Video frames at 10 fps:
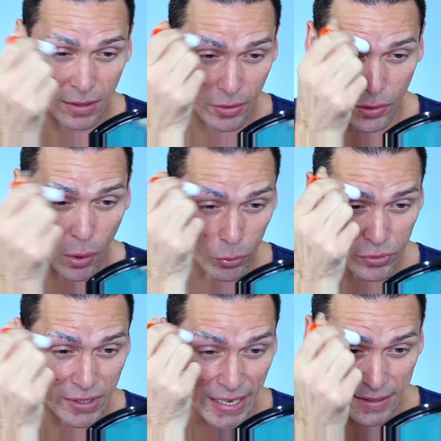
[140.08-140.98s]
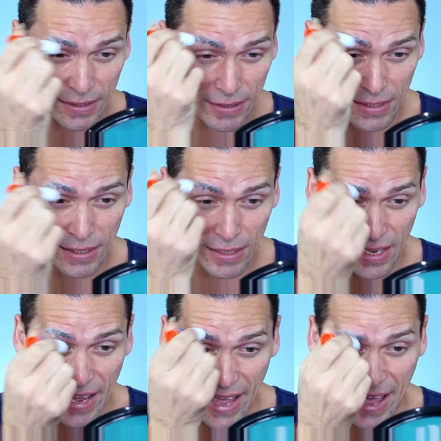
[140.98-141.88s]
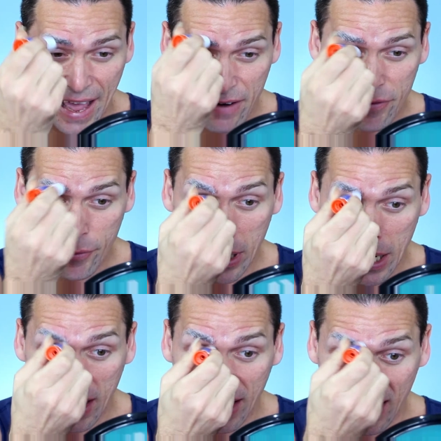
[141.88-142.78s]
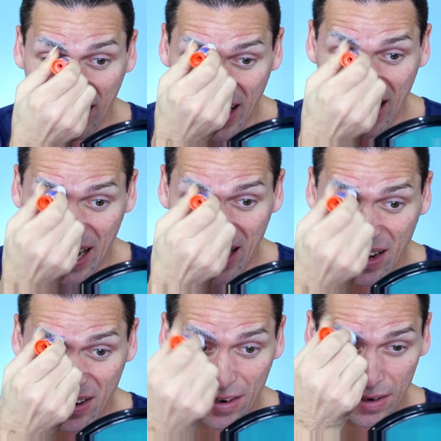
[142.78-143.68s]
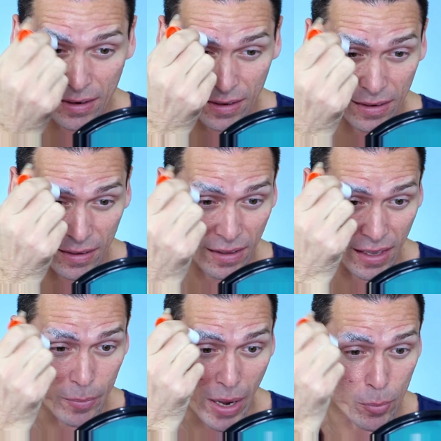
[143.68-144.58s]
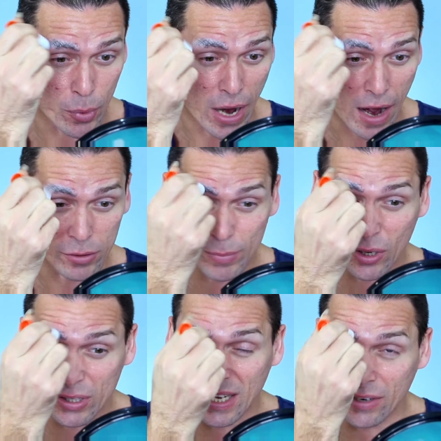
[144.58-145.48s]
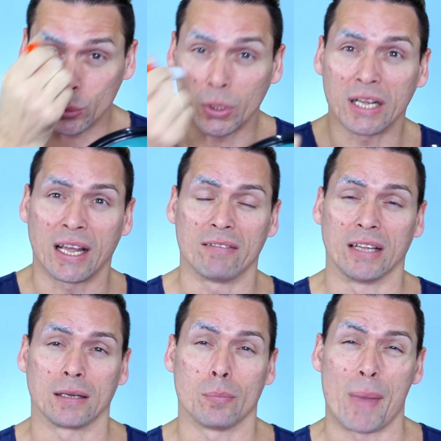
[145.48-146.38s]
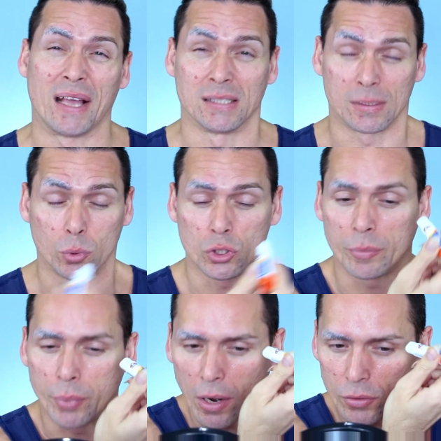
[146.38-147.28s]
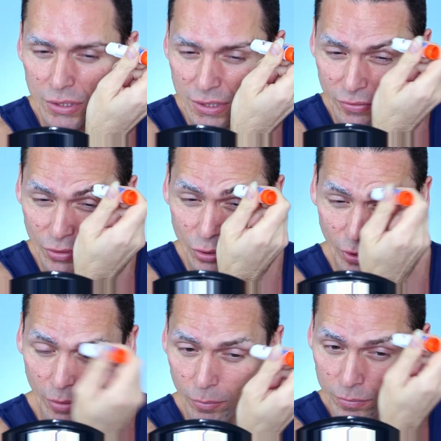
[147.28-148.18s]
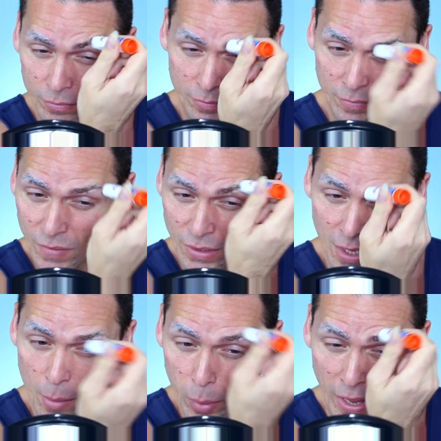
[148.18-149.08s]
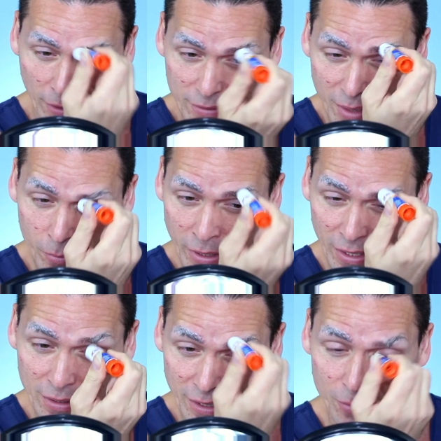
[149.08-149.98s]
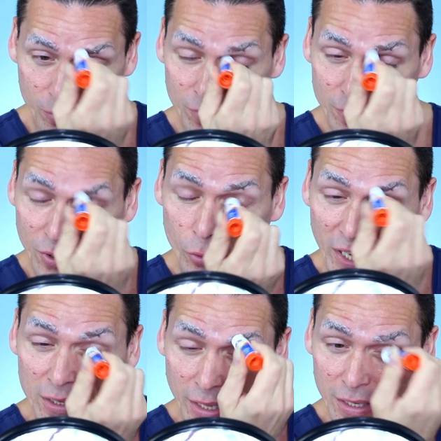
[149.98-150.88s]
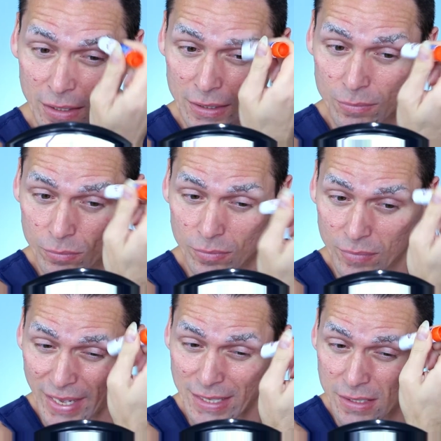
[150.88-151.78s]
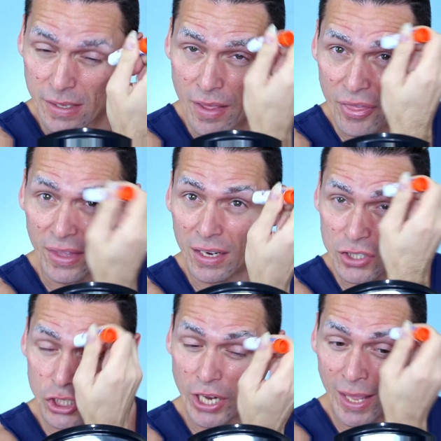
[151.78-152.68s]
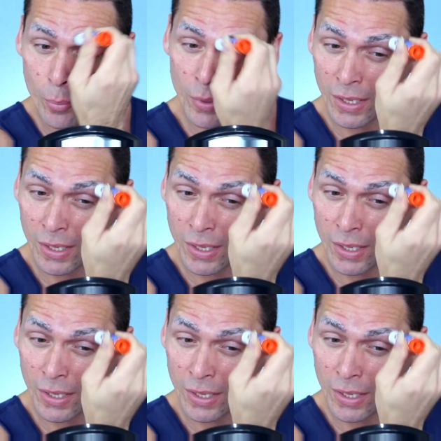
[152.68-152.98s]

coat that every hair in my brow, because I really have like man's bushy brows, even though I plug them, like I create like nice thin shape,